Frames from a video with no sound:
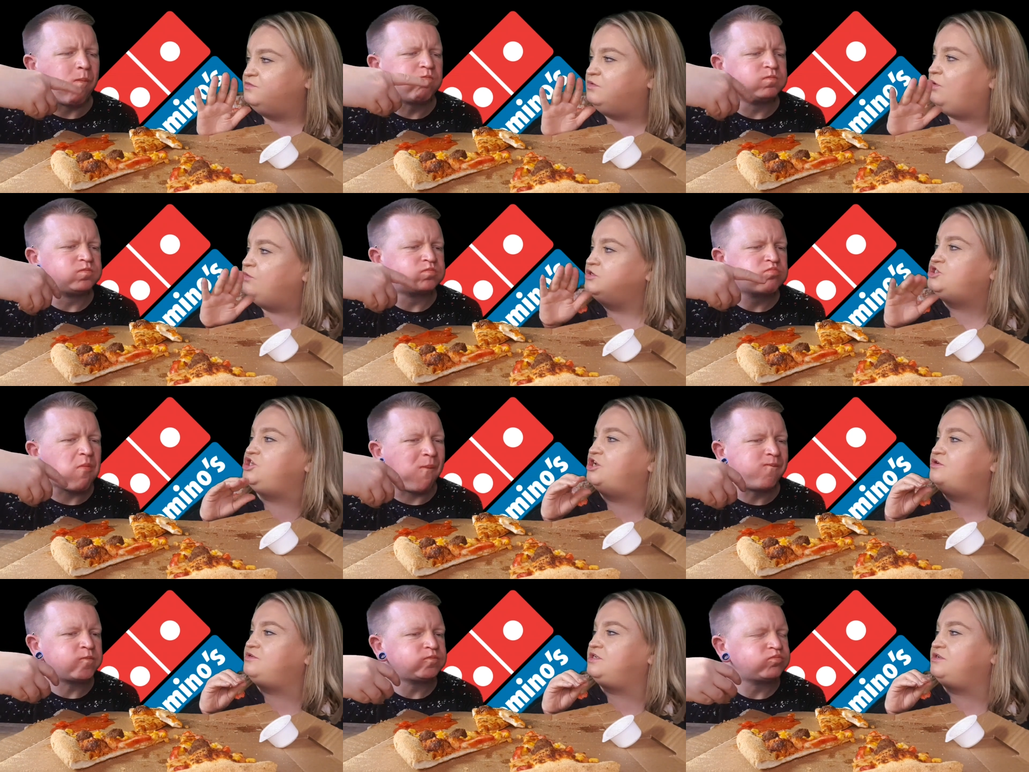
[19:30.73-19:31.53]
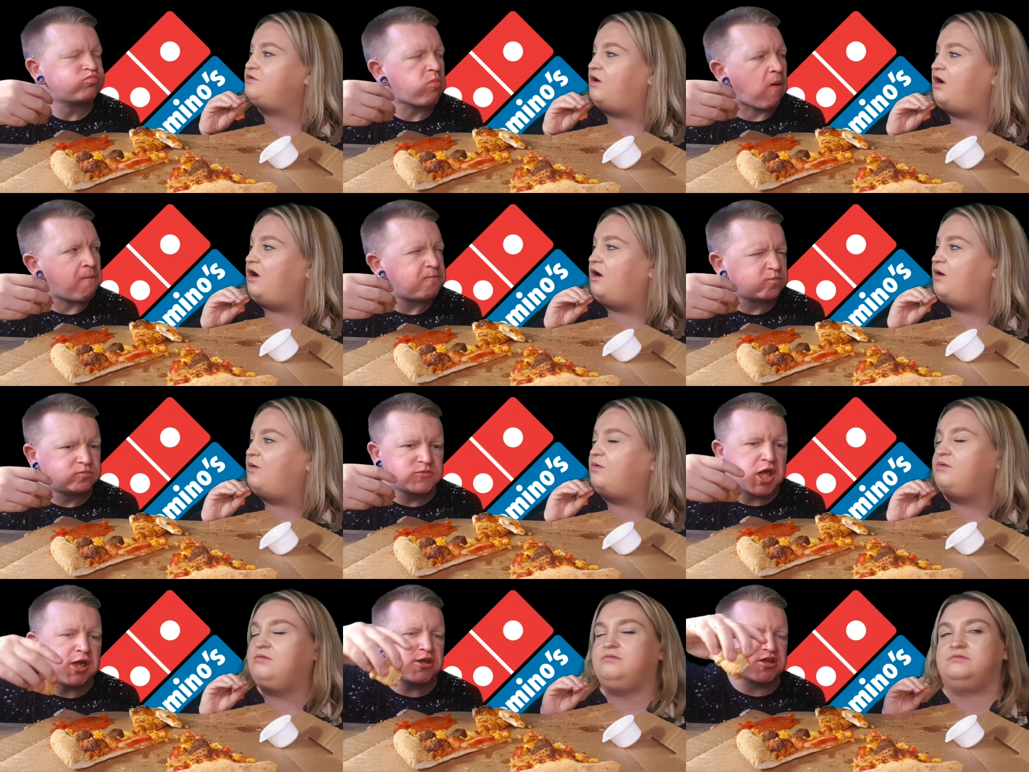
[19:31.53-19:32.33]
Speaker 1: What would you
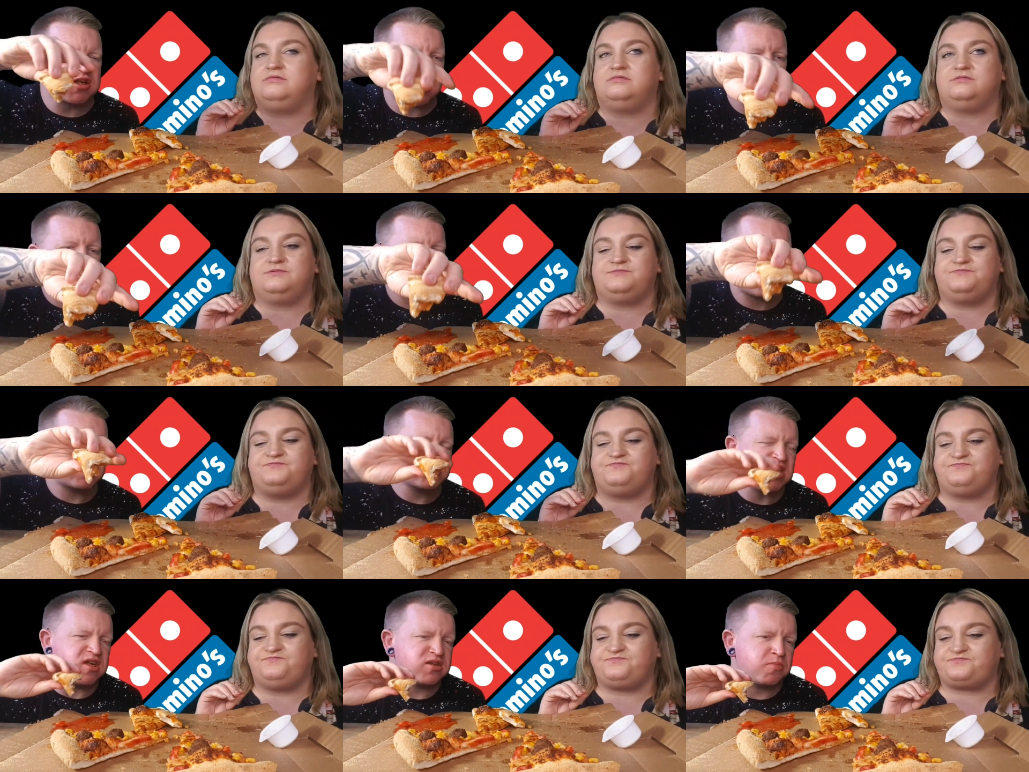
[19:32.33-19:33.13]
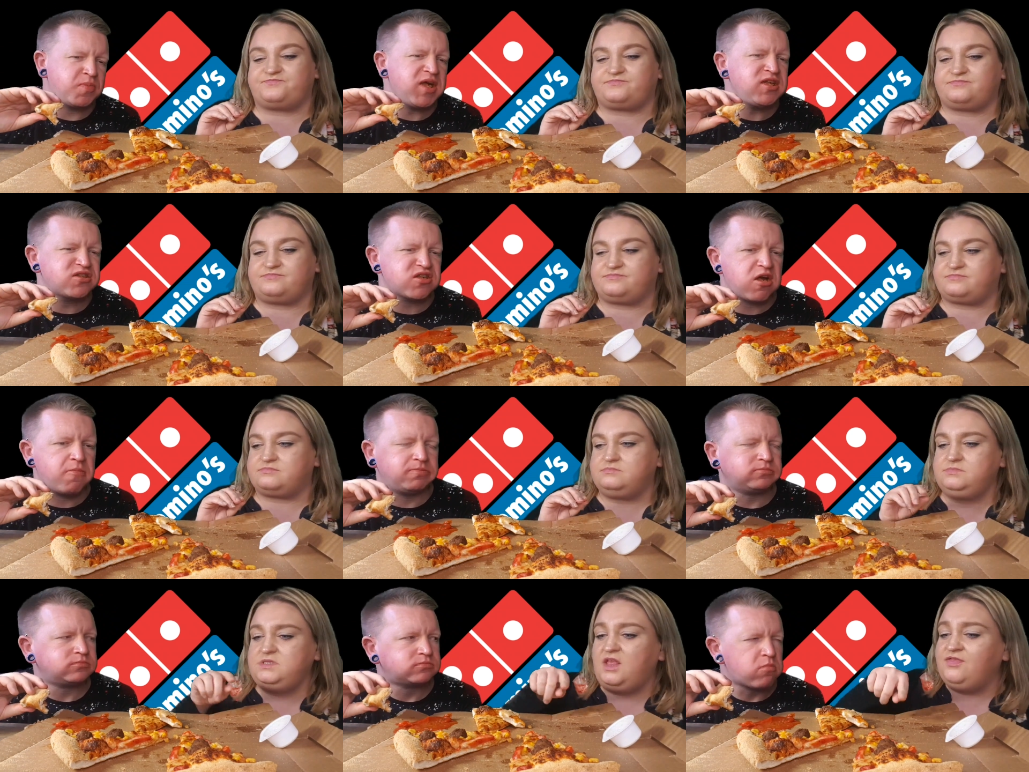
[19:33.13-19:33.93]
Speaker 2: do? You decided that slice of pizza.
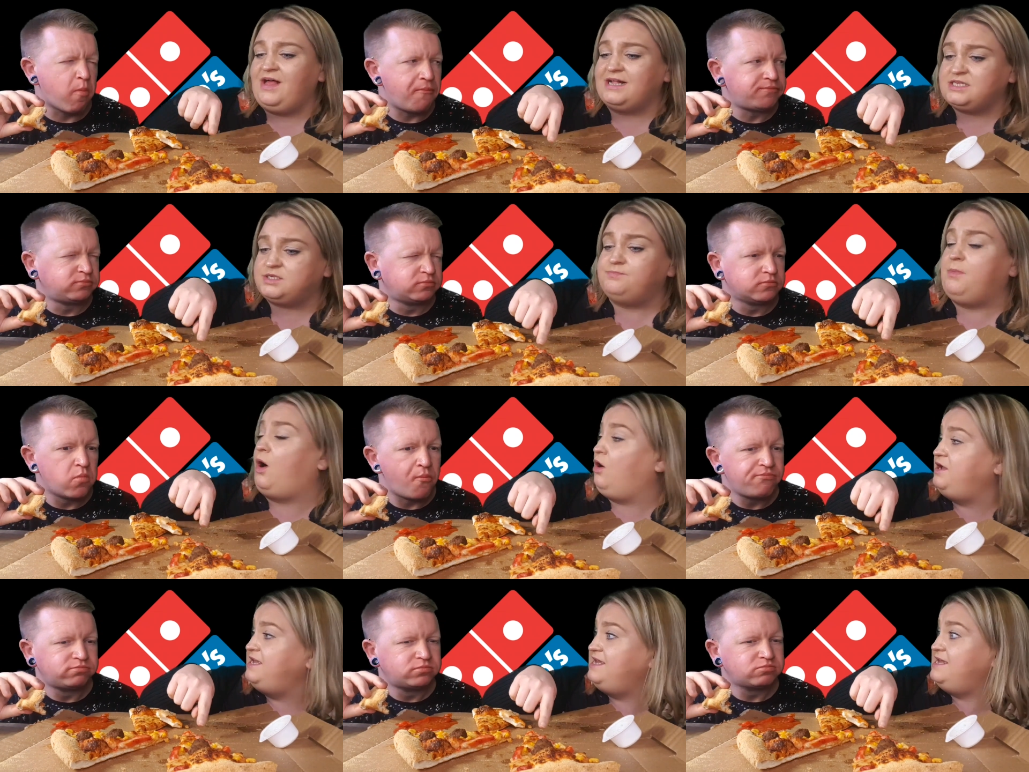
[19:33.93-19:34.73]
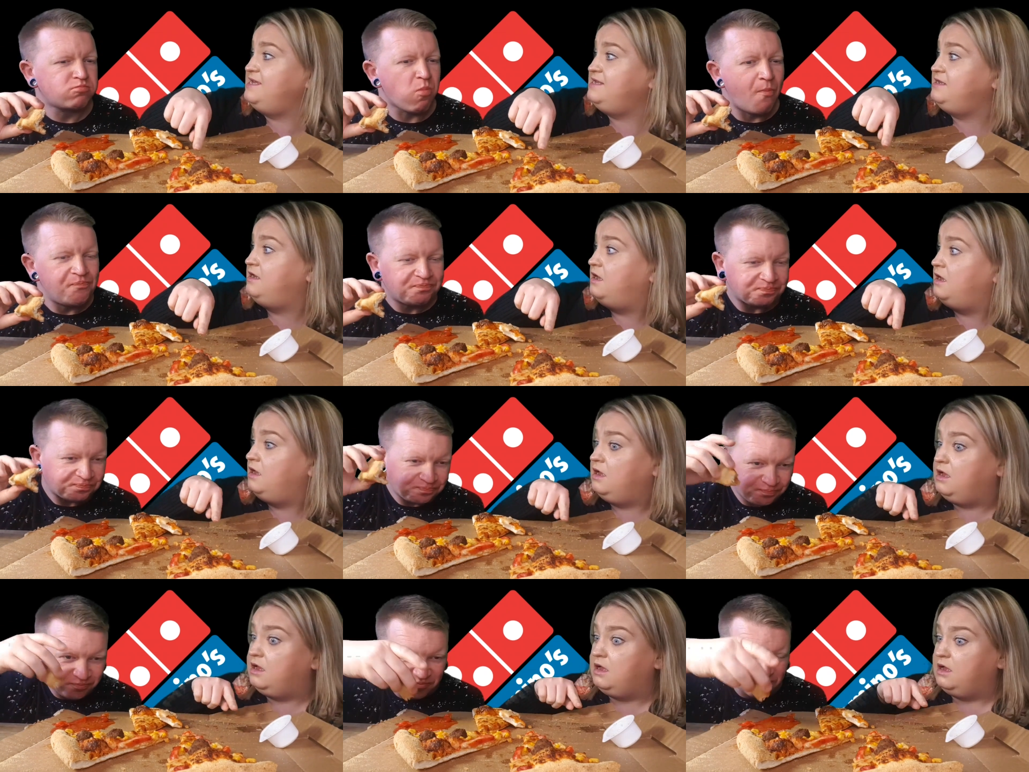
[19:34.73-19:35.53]
Speaker 1: That's mine.
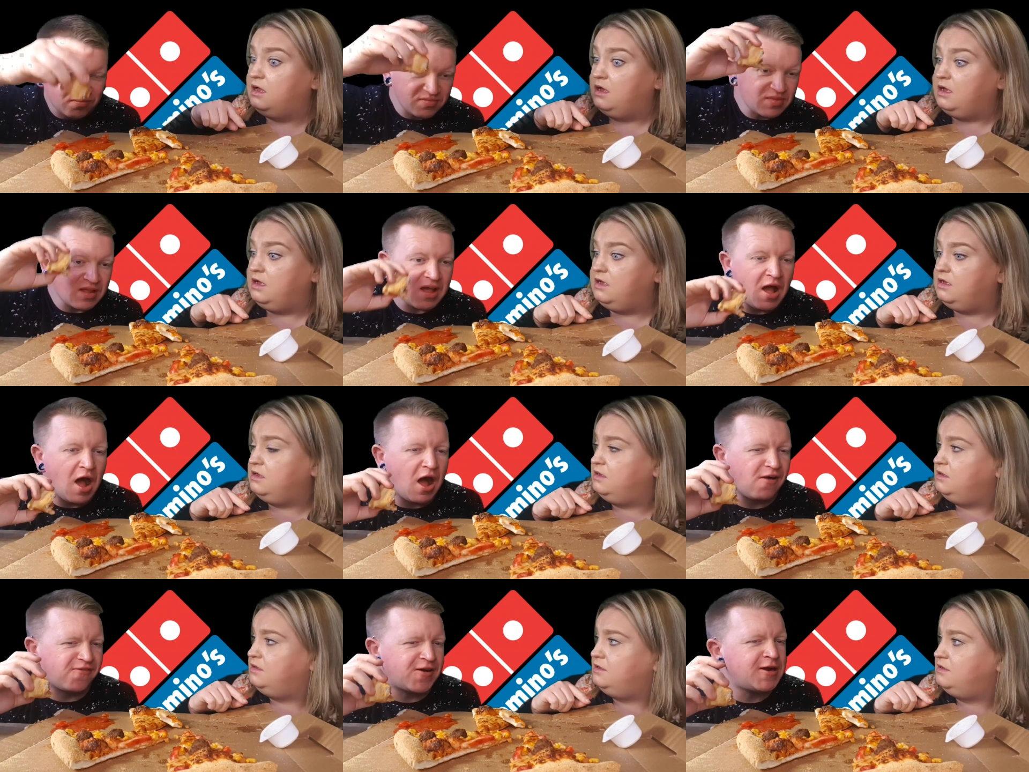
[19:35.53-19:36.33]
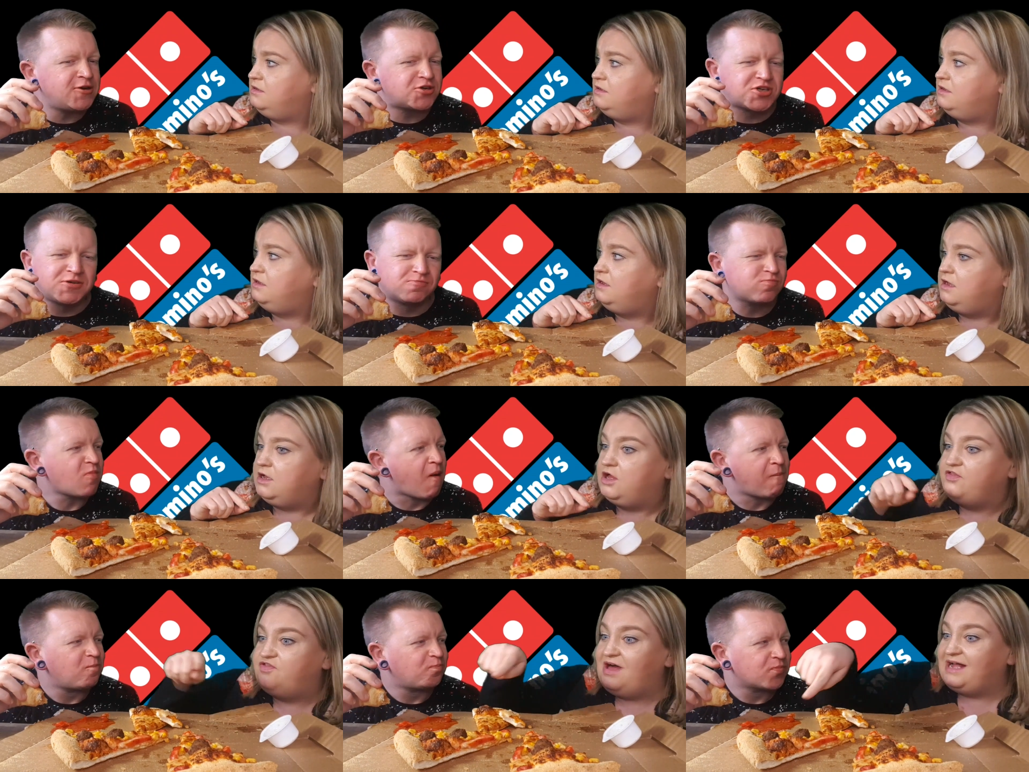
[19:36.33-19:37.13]
Speaker 2: Half each.
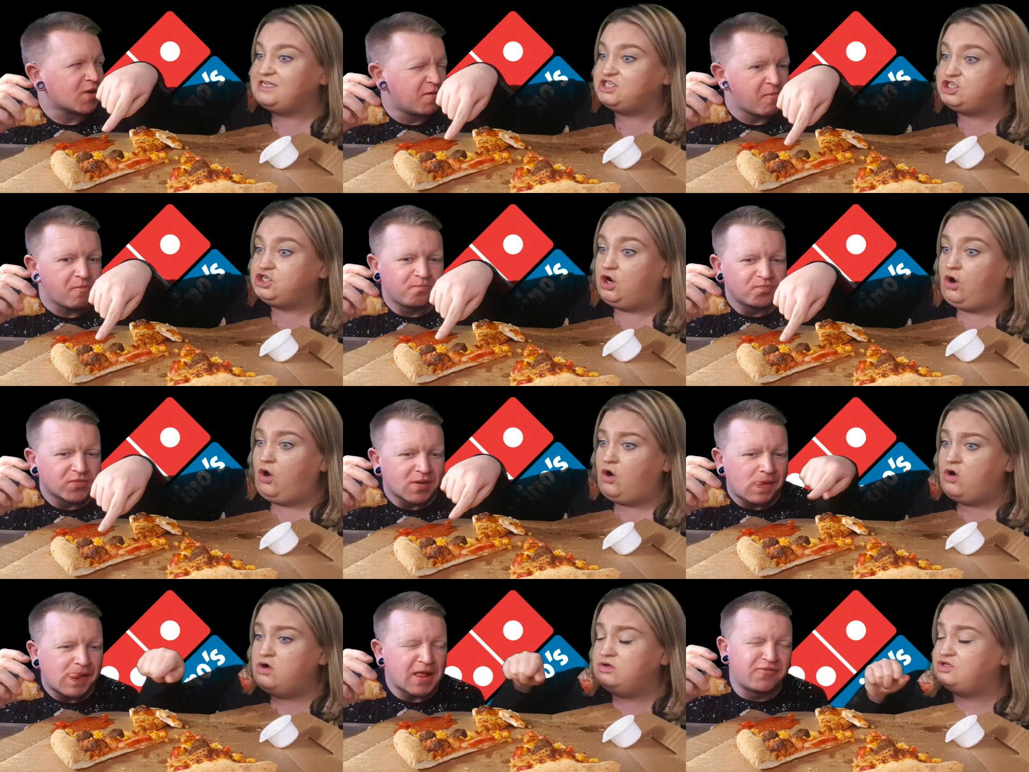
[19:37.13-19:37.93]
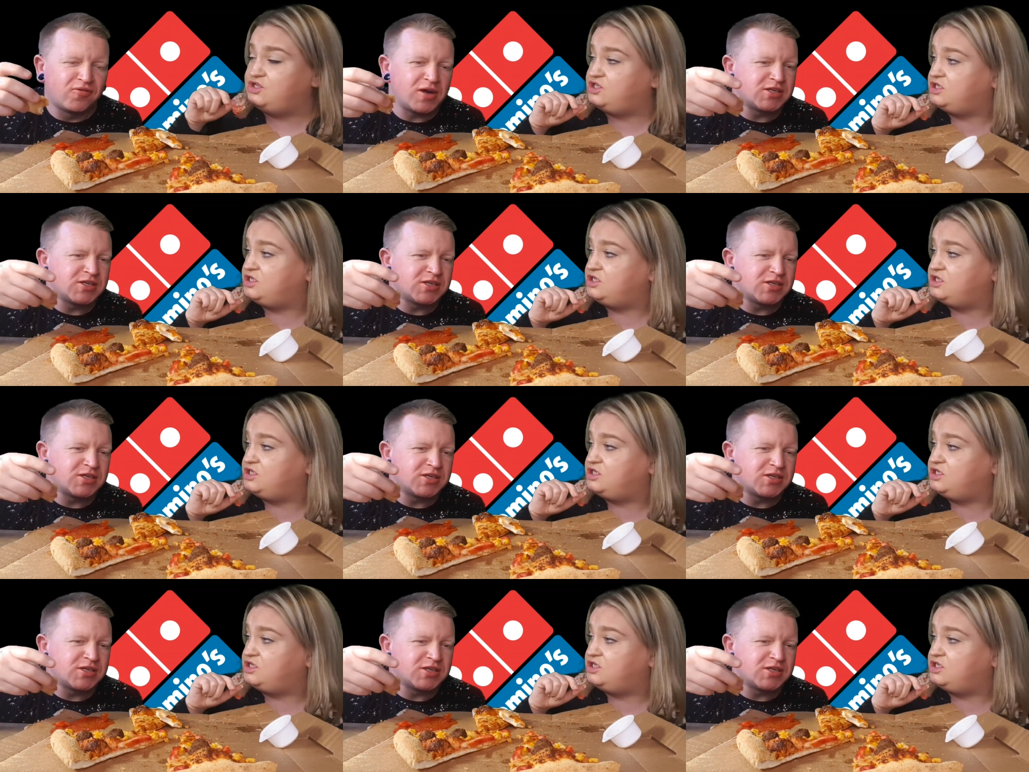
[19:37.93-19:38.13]
Speaker 1: That's
Speaker 2: yours.